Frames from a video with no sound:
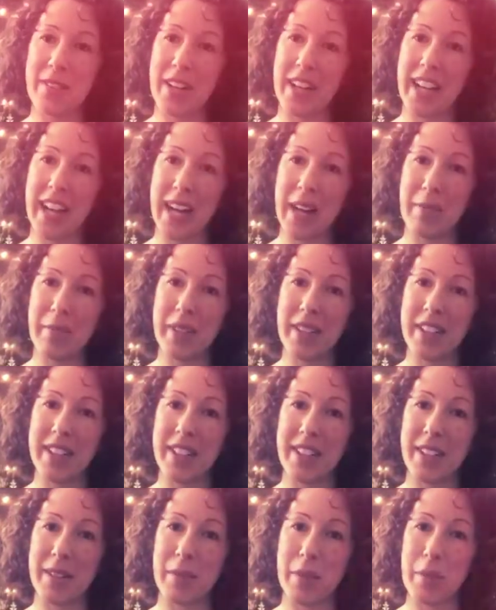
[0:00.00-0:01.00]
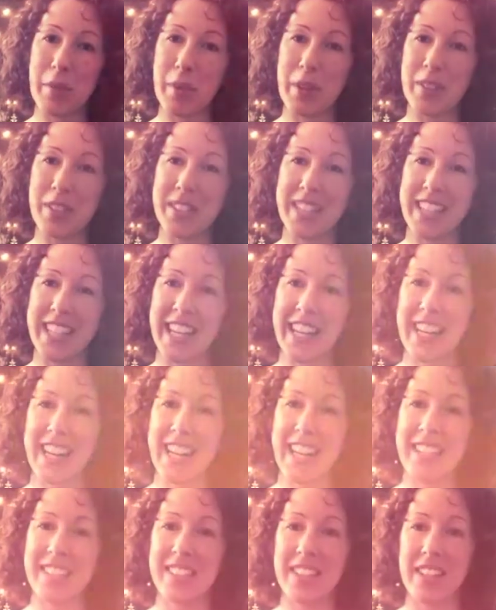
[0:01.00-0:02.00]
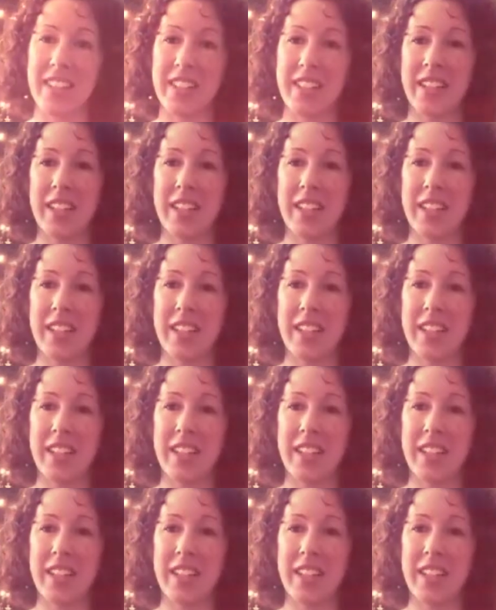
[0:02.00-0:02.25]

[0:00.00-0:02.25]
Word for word: I am uh, almost a year later,